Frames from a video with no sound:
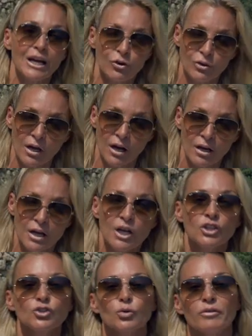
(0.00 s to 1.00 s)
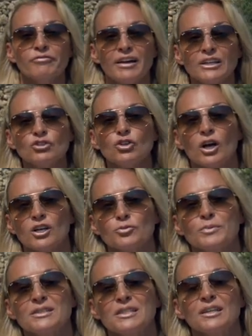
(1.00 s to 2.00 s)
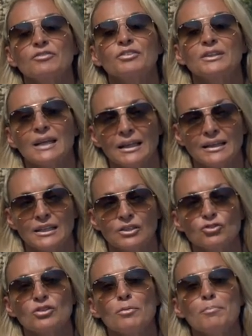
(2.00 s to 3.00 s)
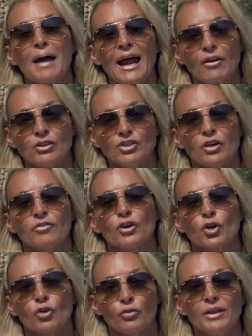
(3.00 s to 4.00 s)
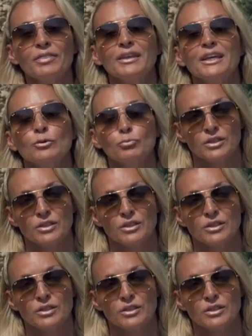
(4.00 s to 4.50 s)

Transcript: area to avenge her husband's infidelity to the marriage of the Corinthian